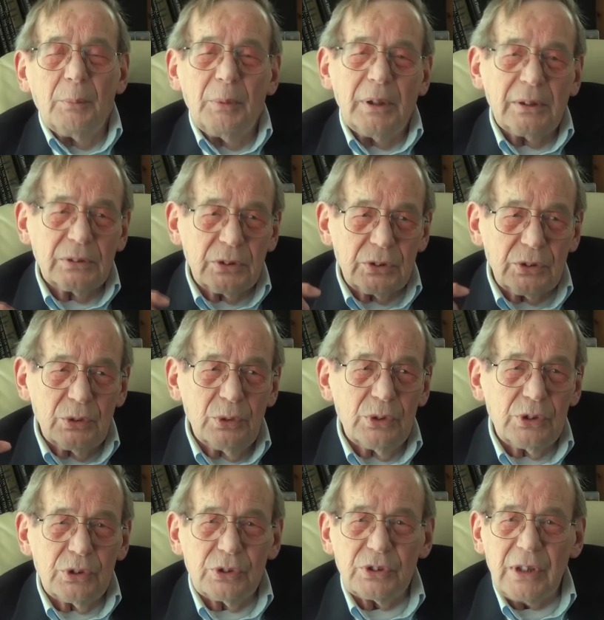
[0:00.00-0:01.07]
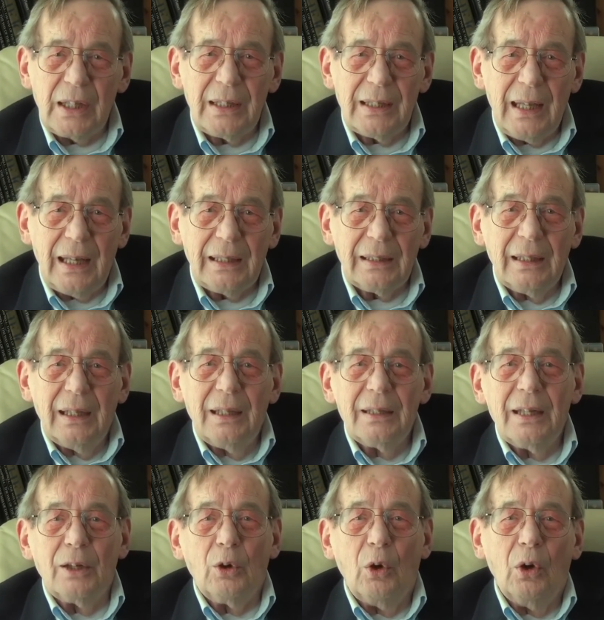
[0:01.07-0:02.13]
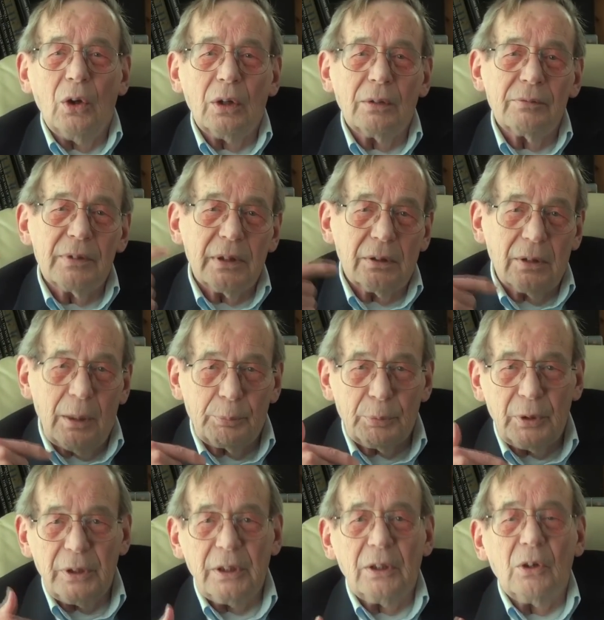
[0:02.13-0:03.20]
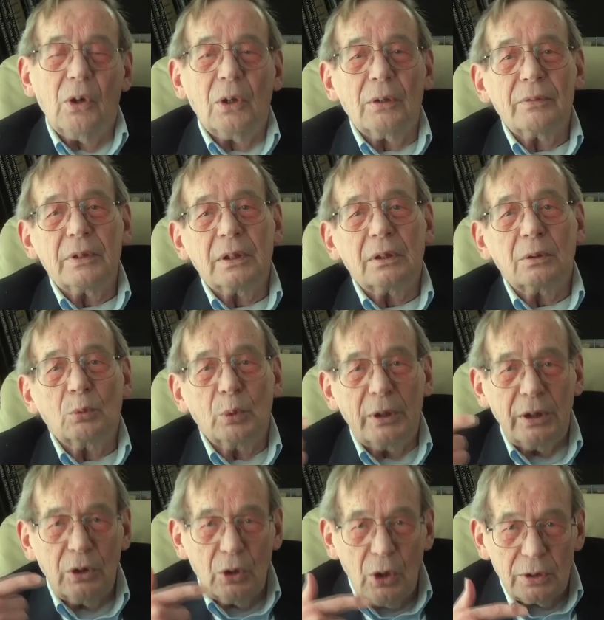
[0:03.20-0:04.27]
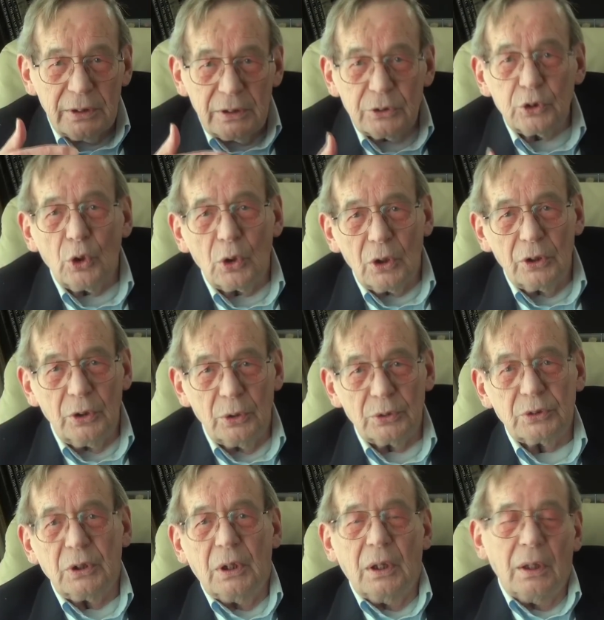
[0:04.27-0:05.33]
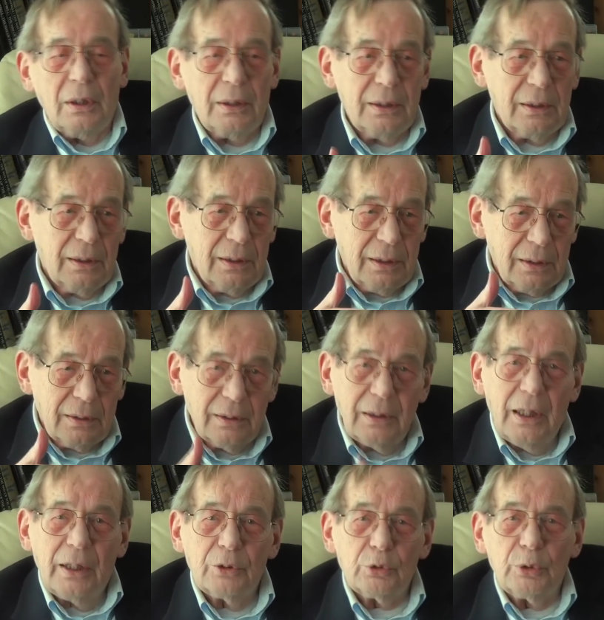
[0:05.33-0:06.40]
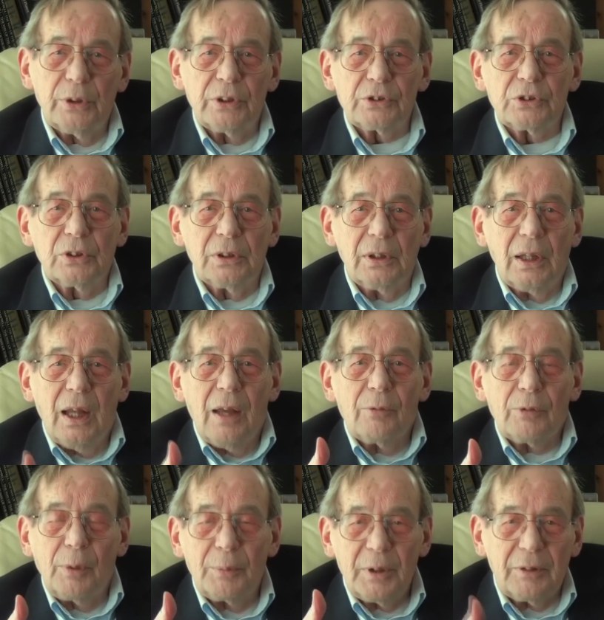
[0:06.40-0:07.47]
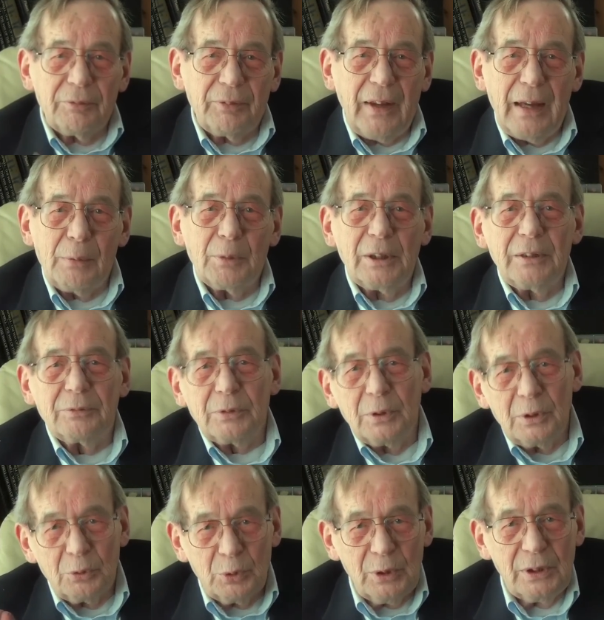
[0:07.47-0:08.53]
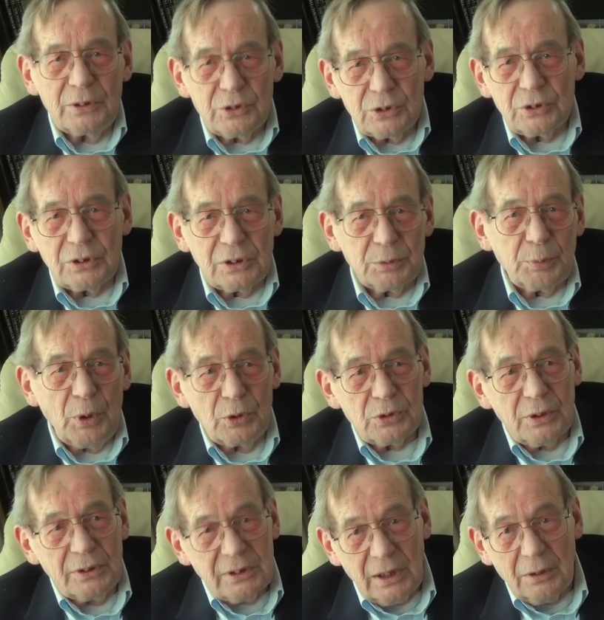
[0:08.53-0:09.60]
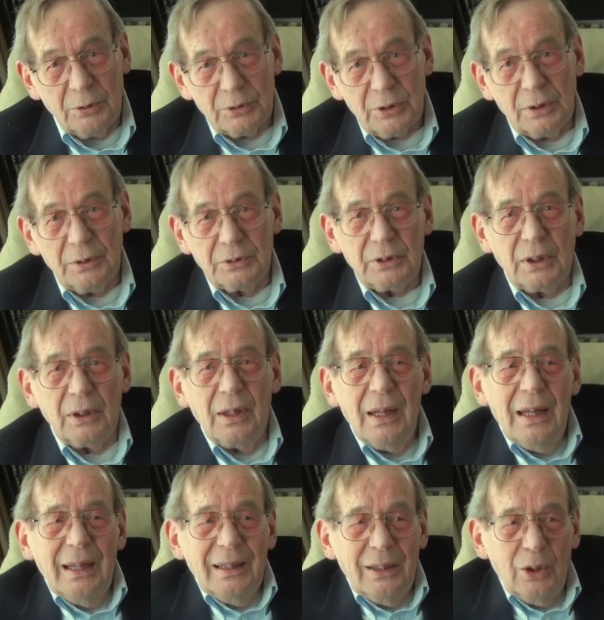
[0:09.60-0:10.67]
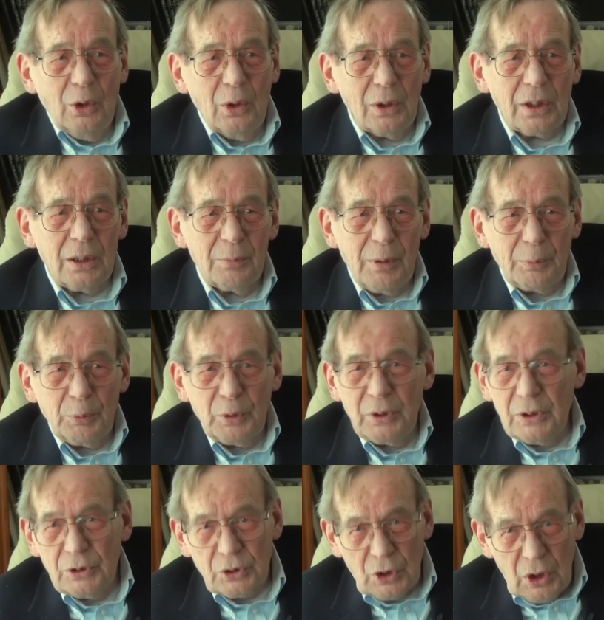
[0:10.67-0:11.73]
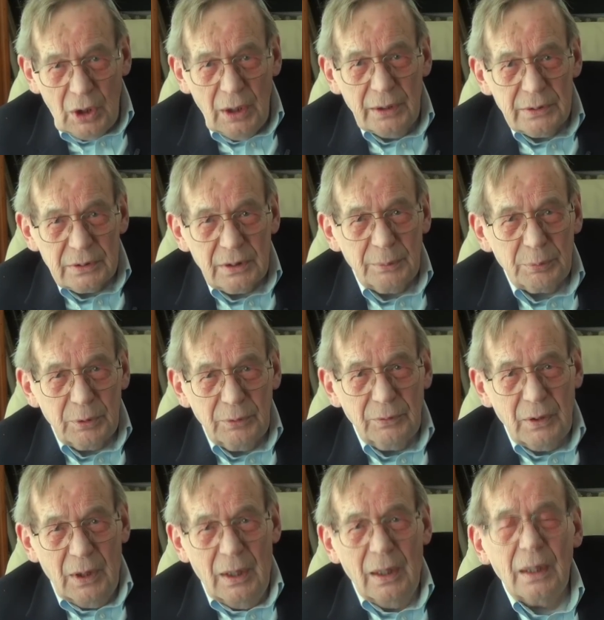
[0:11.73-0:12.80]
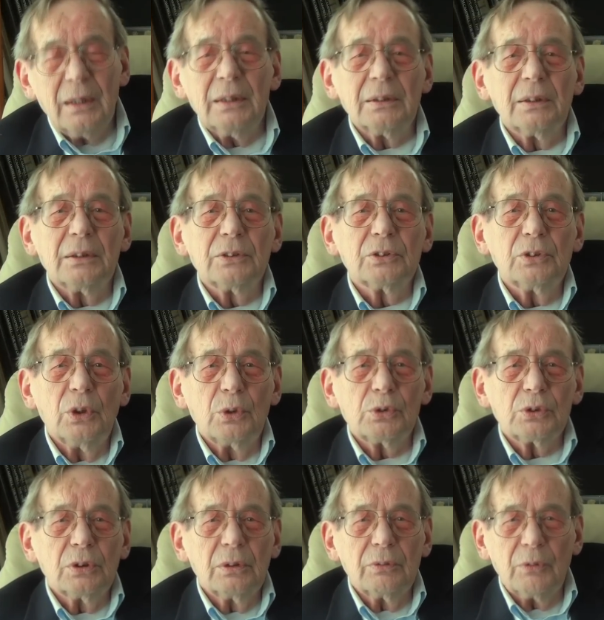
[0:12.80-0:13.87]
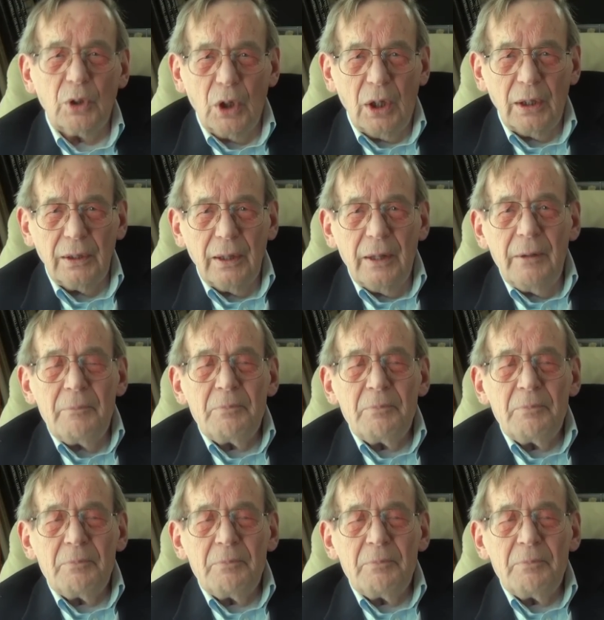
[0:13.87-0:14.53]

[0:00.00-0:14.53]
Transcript: Because as soon as you say that, then all of their upbringing, all of their, what he called itoklenos, their traditional, from their family, from their religious exposure, etc., they all come up with this concept of this notion of God.